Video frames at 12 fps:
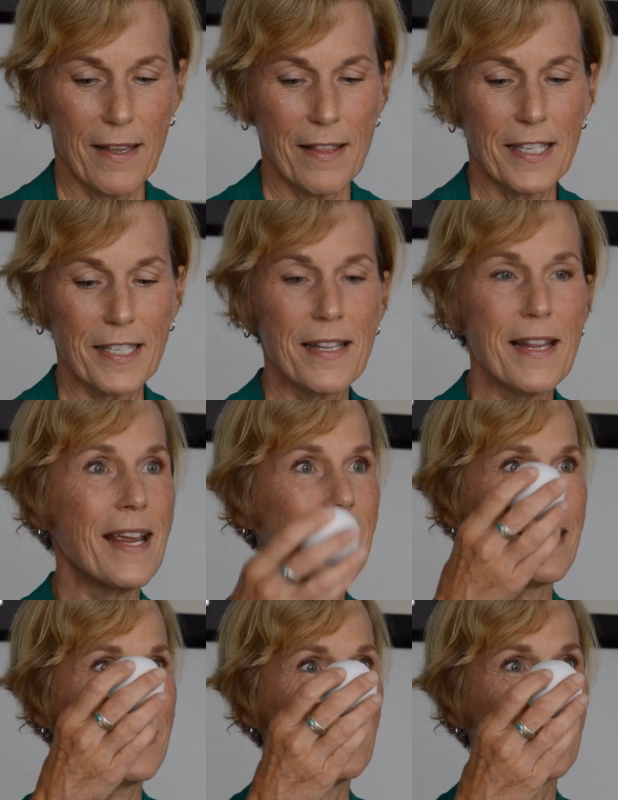this
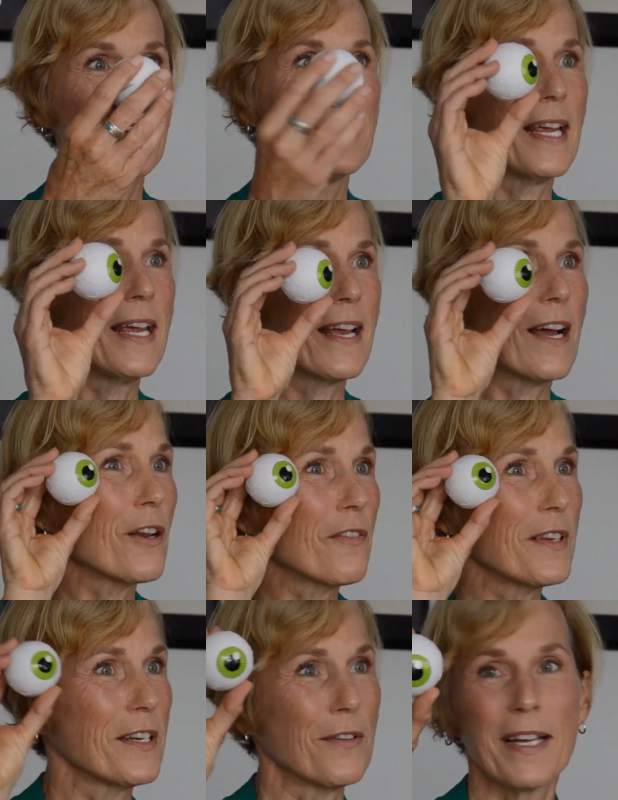thing that you can take out
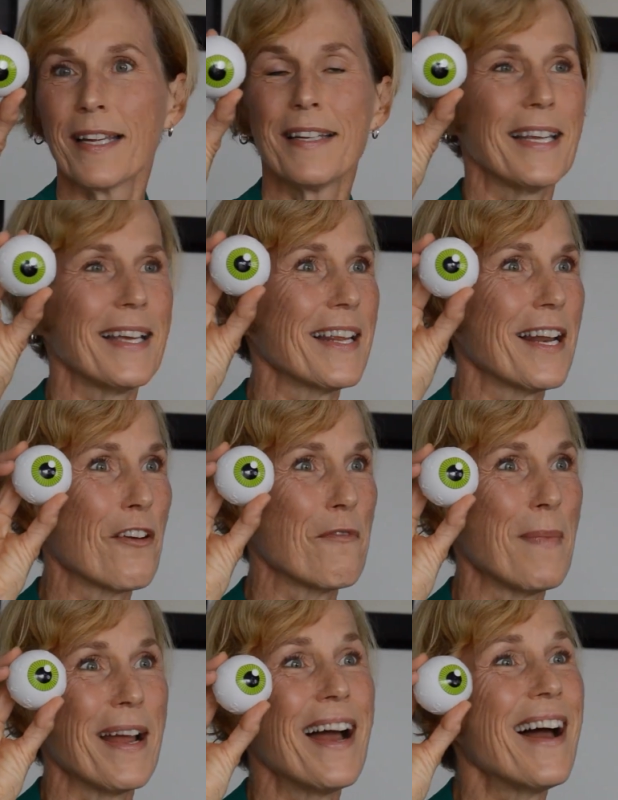of, you know, I can take it out
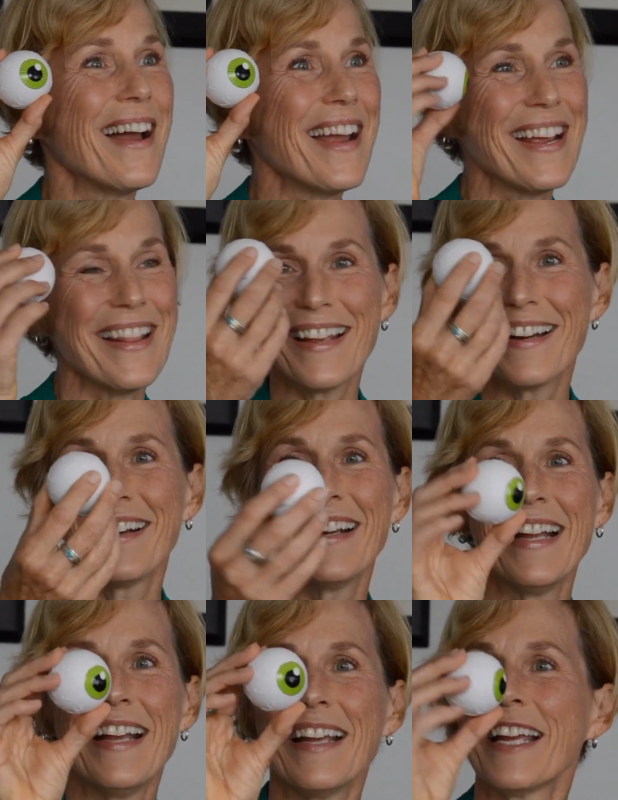of my eye and
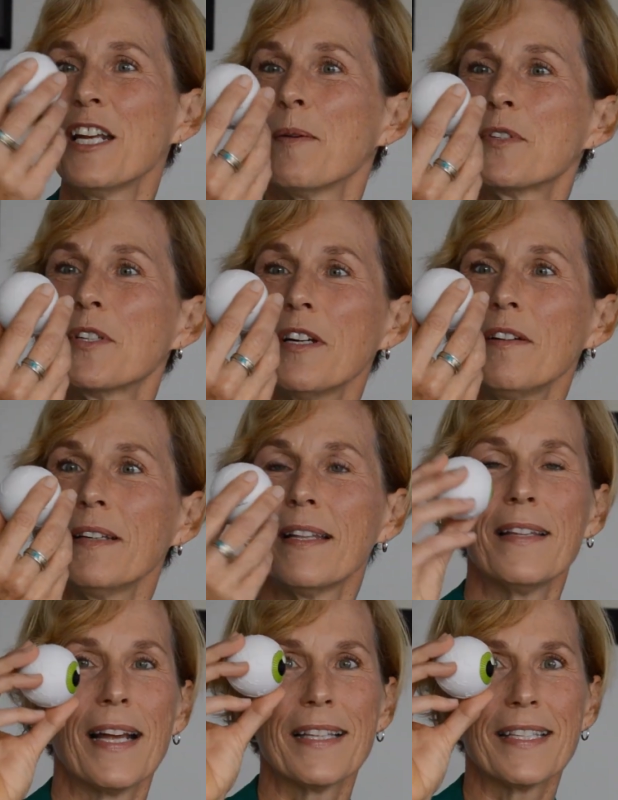there can observe it
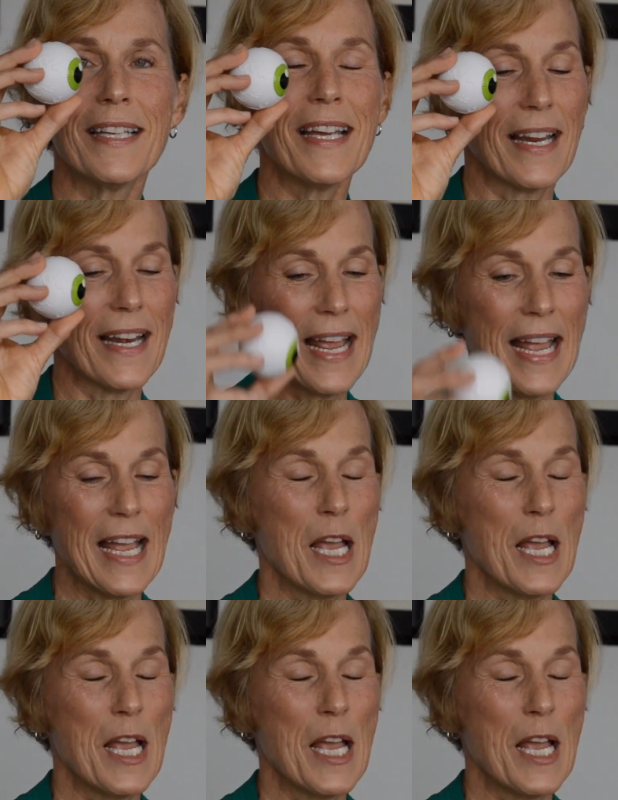and that's it.